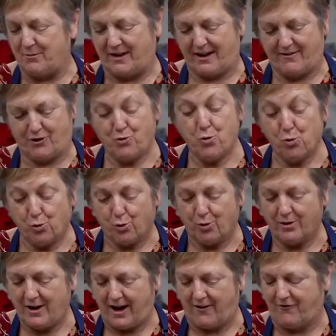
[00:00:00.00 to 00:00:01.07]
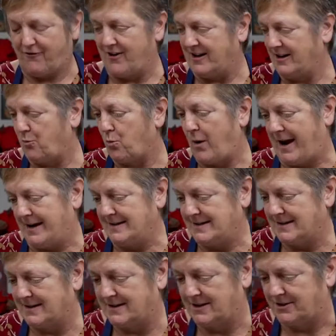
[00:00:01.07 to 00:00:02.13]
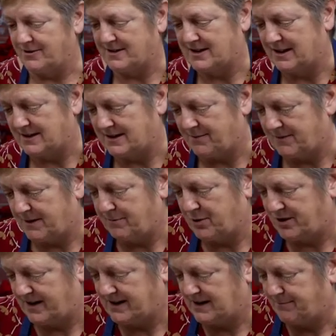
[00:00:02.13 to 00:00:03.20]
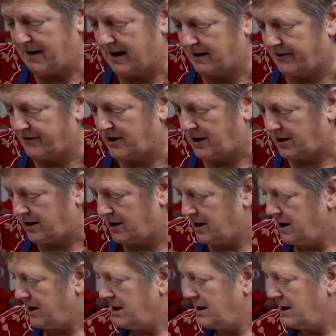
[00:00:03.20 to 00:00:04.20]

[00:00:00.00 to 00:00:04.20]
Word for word: so many cool and fun ways to use this. I'm gonna put this back over here.